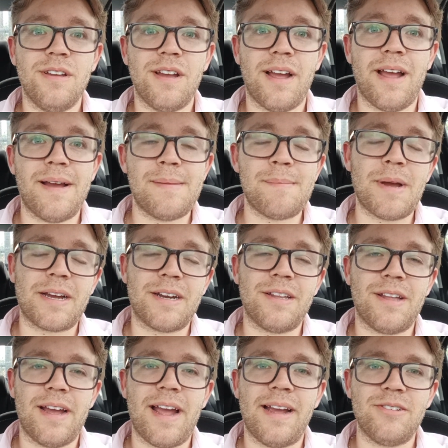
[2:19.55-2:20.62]
I'm not gonna
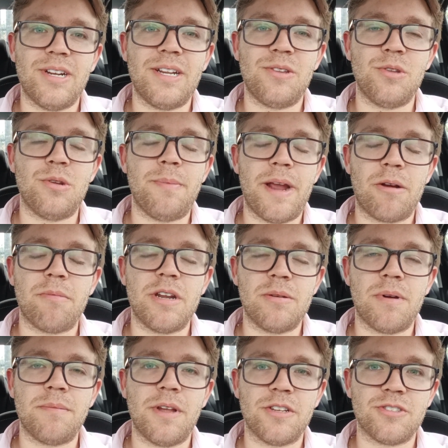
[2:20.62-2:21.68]
lie. I tried to do the bare
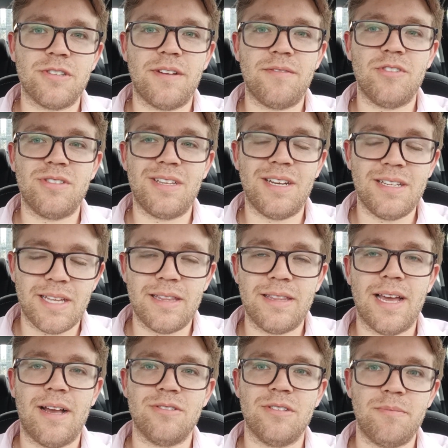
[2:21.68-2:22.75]
minimum yesterday. i just getting
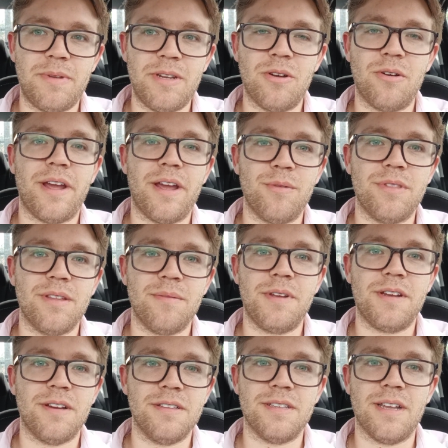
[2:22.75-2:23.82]
10,000 and being okay with it
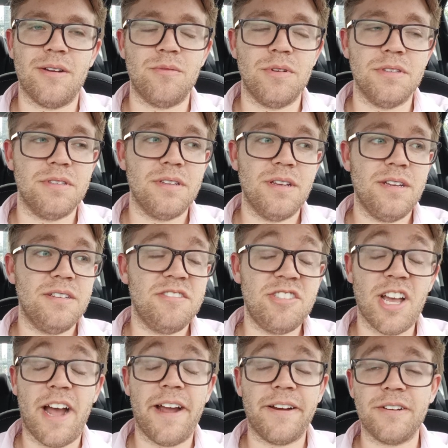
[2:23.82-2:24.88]
because I was
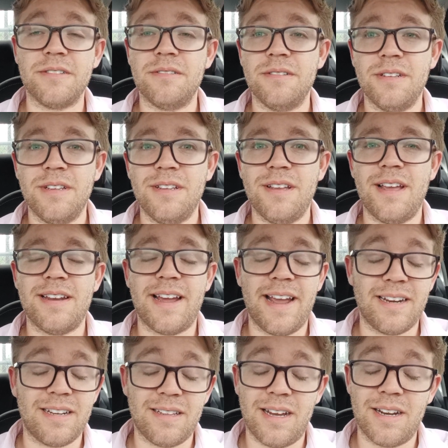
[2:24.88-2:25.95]
tired and I
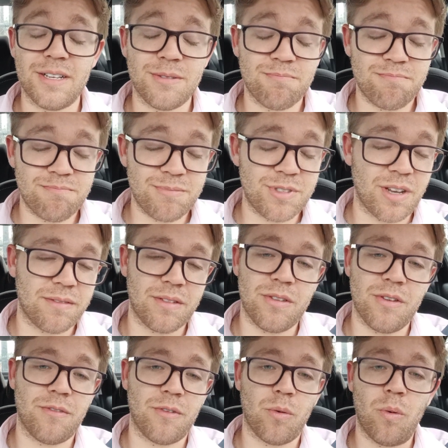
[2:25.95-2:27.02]
had a lot of stuff to
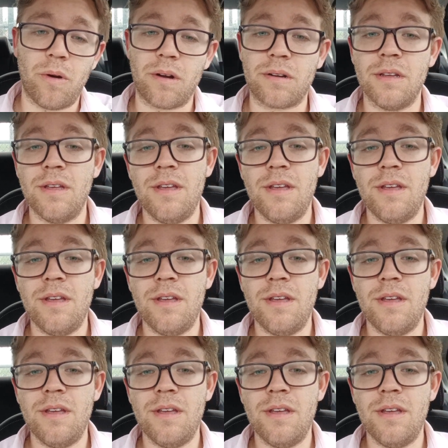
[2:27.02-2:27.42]
do for work.